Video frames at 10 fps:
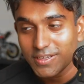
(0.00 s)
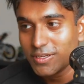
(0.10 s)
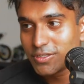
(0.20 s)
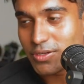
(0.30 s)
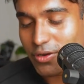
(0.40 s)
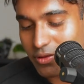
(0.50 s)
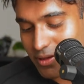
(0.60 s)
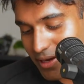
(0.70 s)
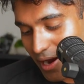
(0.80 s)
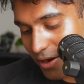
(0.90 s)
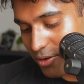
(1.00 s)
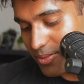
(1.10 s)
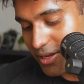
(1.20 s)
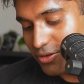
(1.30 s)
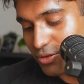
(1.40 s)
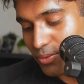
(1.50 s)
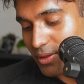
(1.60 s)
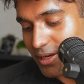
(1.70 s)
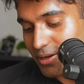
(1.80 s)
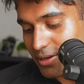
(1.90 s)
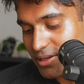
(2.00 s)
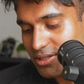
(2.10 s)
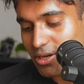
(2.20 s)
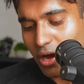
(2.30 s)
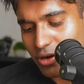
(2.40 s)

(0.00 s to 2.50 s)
So I got the Caribbean 2-liter Sky